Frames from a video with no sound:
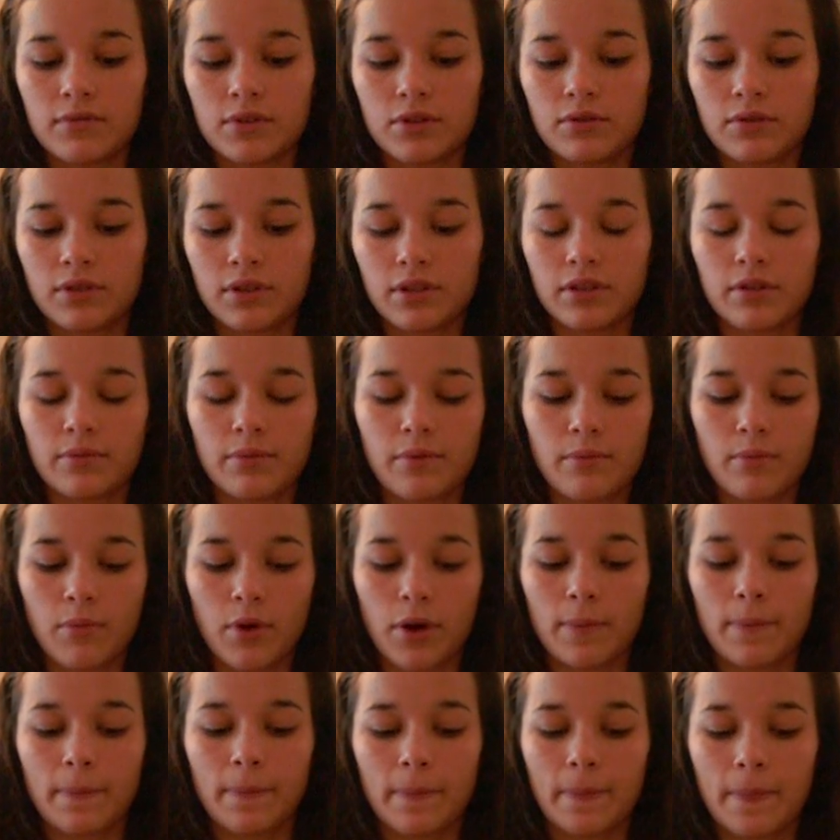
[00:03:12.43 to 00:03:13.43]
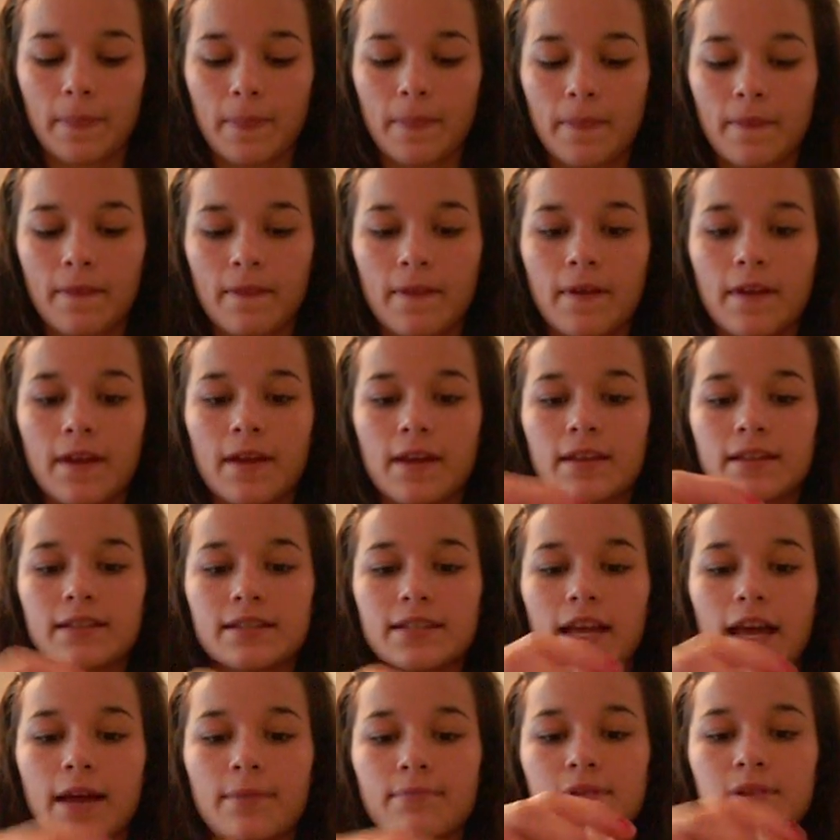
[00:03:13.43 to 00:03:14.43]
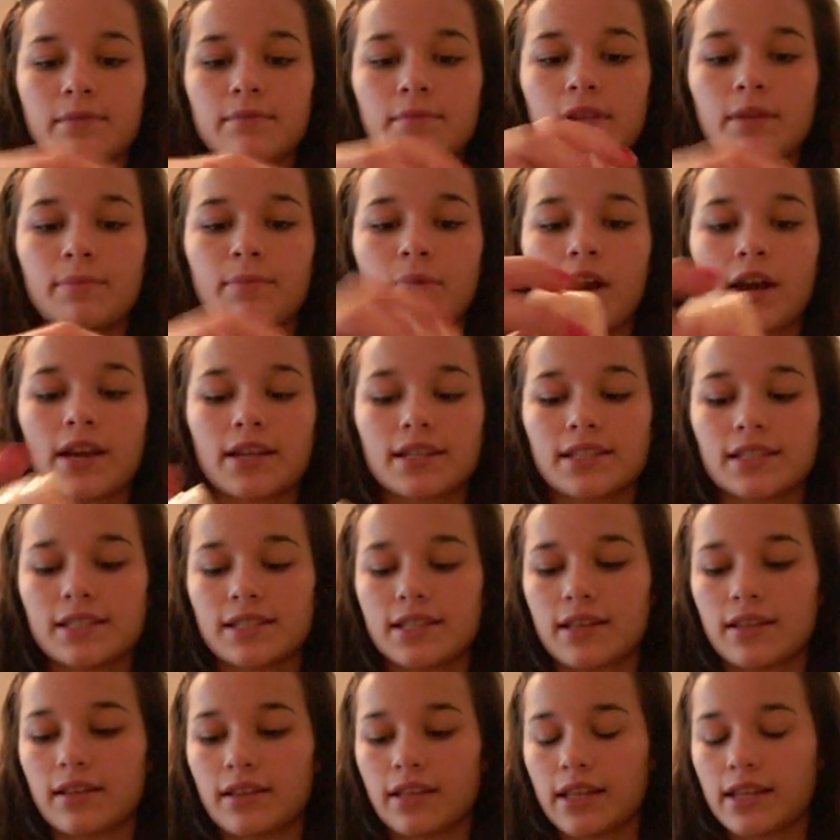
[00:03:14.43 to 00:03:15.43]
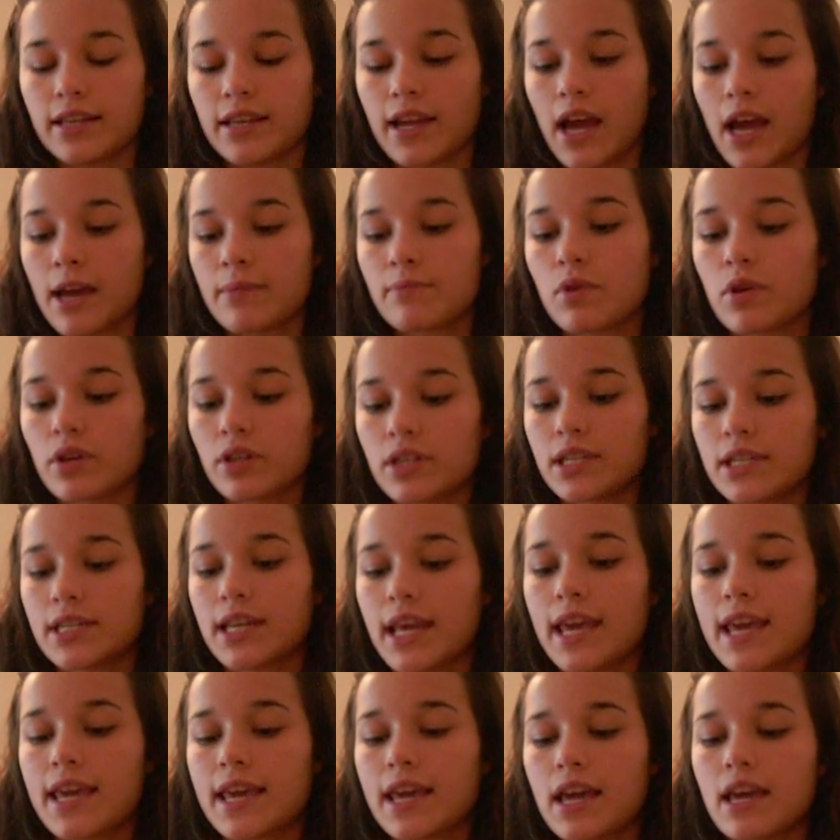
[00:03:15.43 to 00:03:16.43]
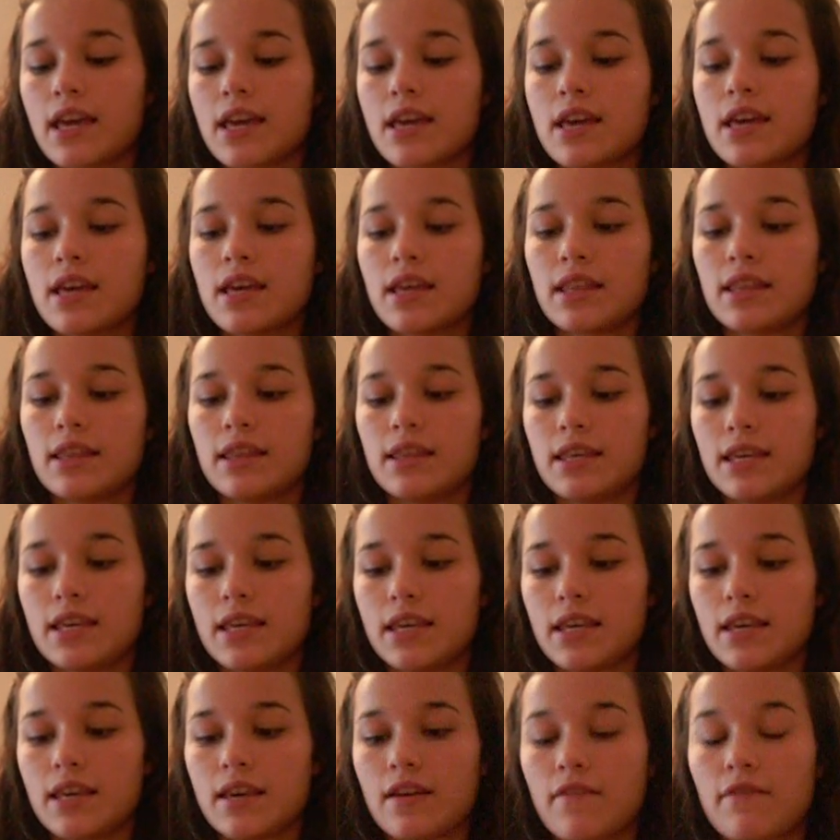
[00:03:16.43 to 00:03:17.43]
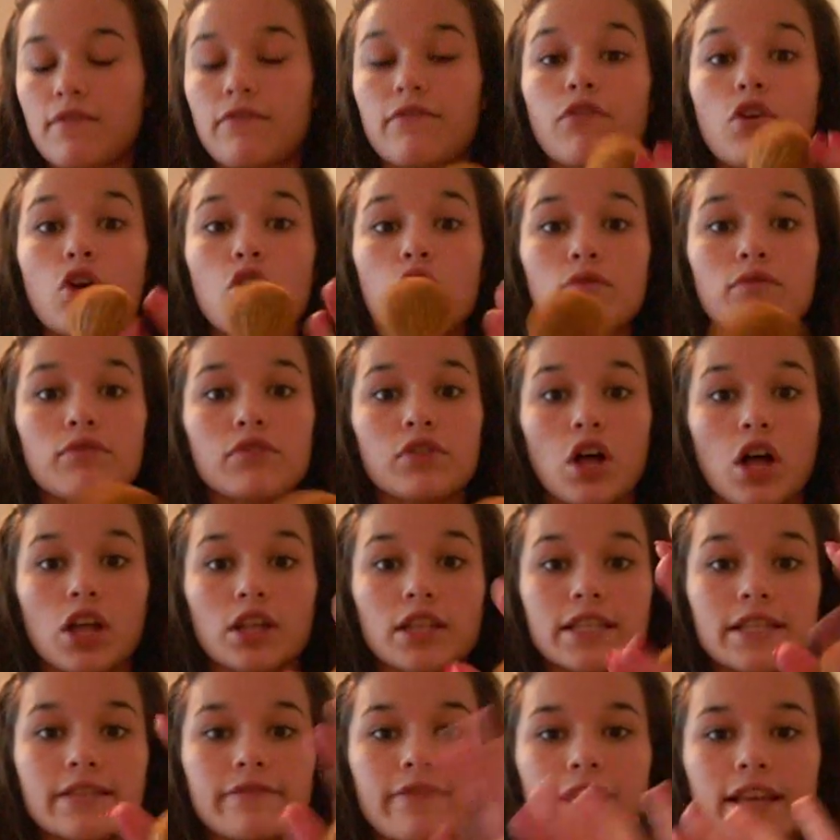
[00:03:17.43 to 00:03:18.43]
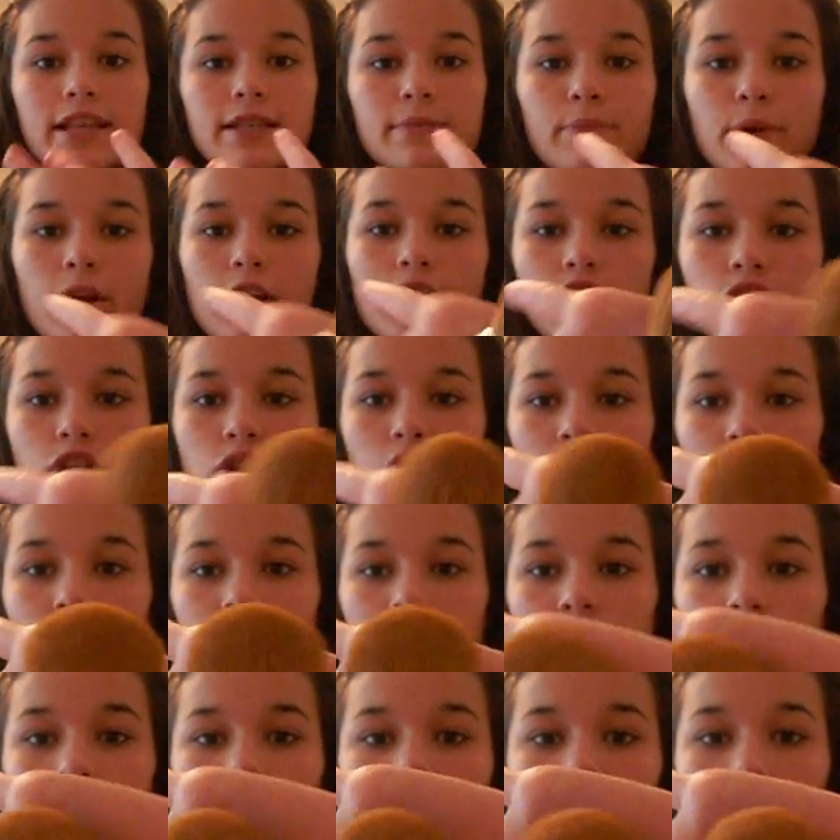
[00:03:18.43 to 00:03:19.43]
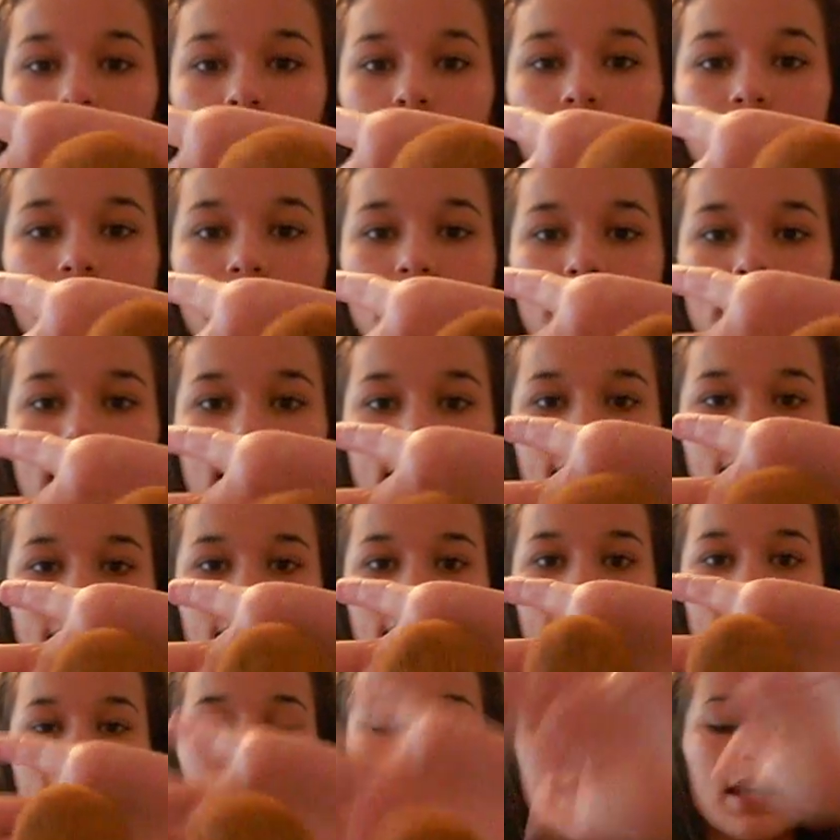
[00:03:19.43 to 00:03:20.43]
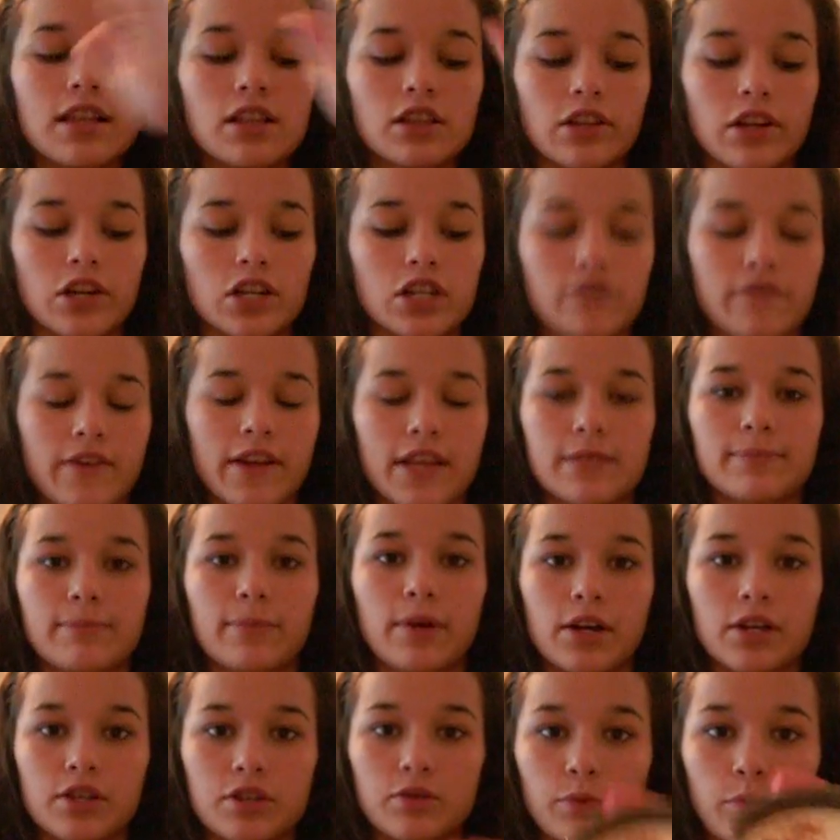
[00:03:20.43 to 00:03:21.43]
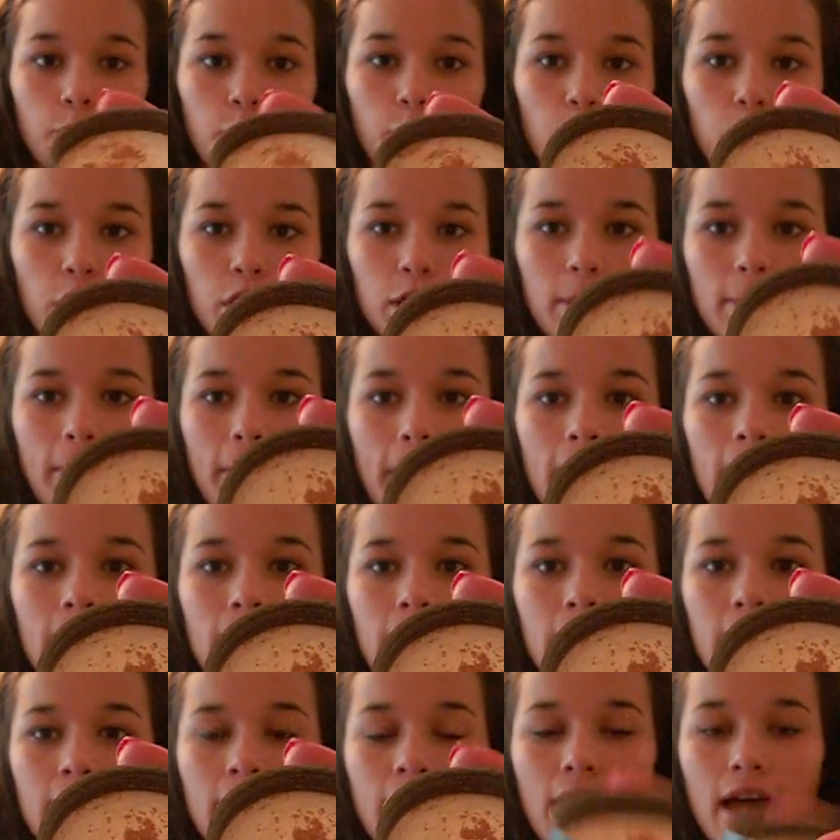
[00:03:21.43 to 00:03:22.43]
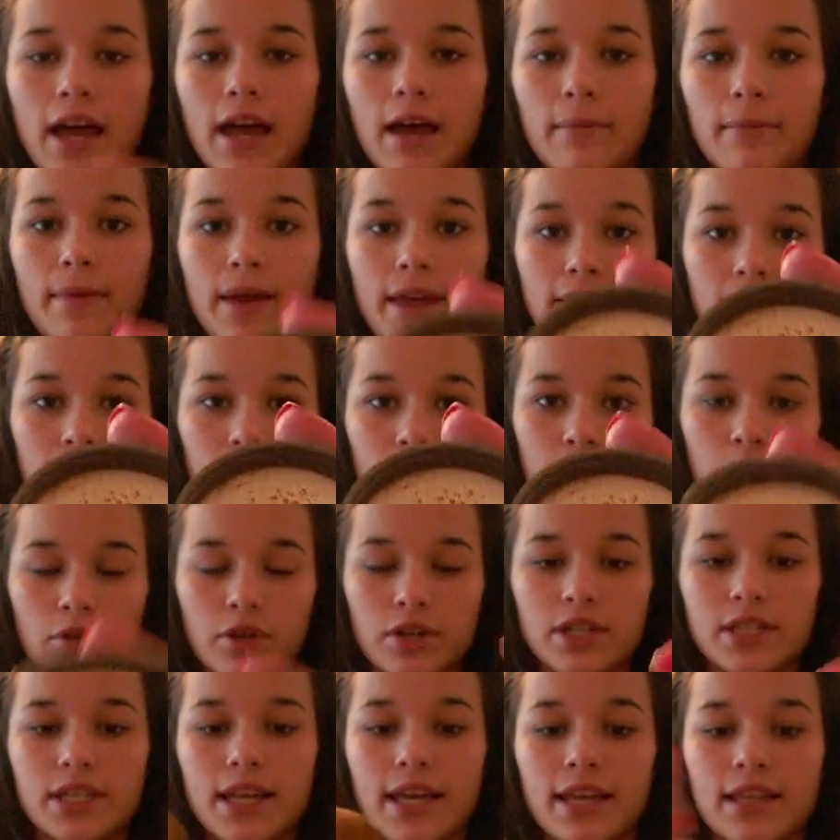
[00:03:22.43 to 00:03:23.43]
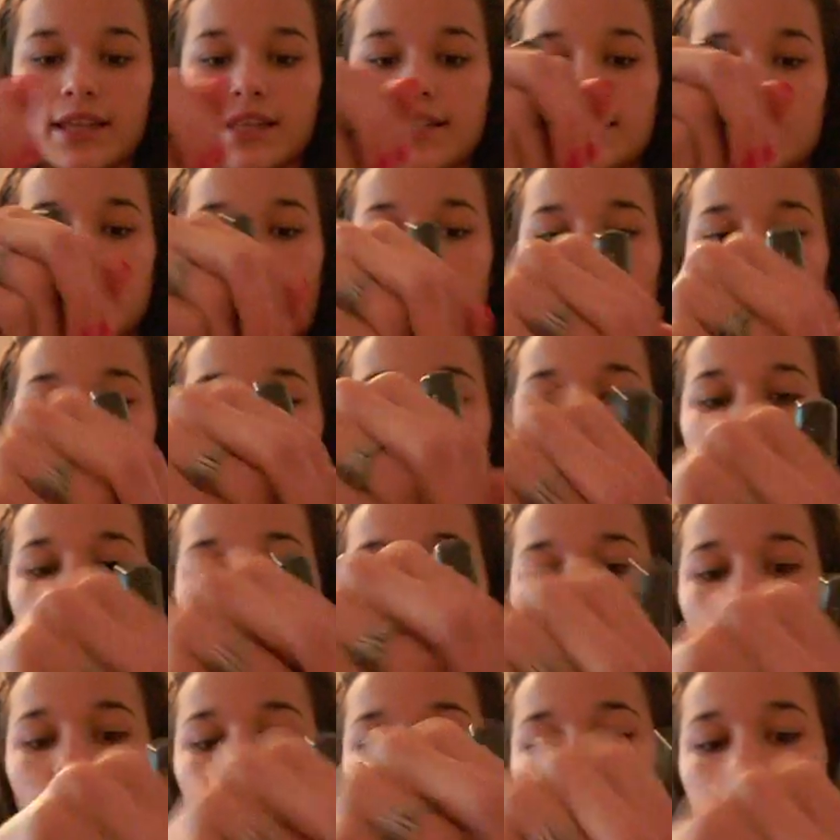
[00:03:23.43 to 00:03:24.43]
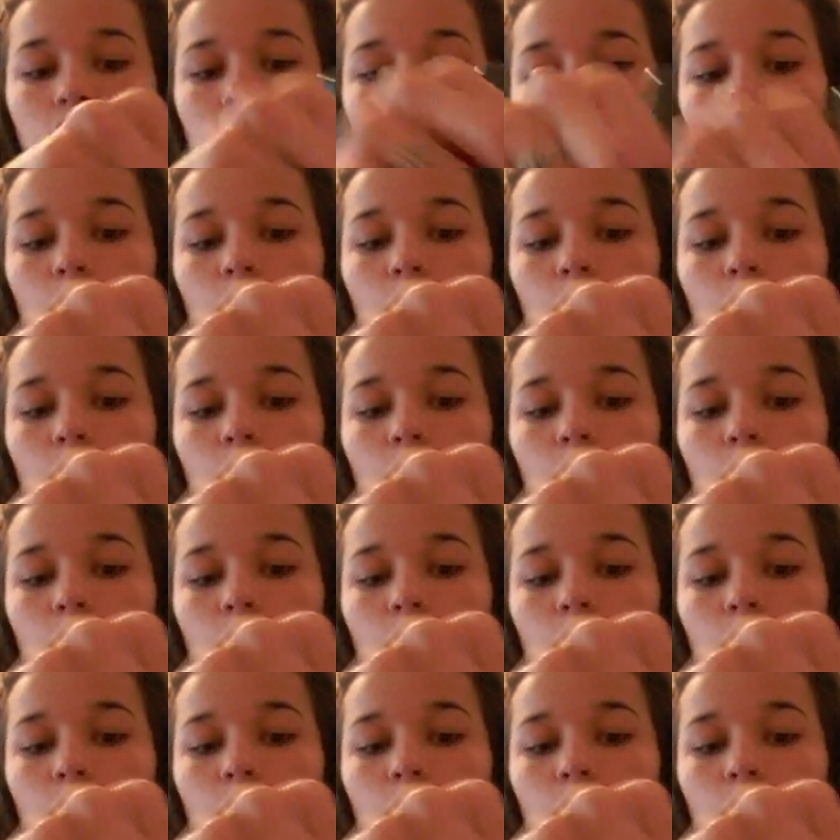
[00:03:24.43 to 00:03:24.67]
I'll do a little bit more. Tap some of the product into the lid. Now I'm going to take the full Flawless face brush. Looks like this. Any large face brush will work. And then I'm going to take this in the lid. I'm going to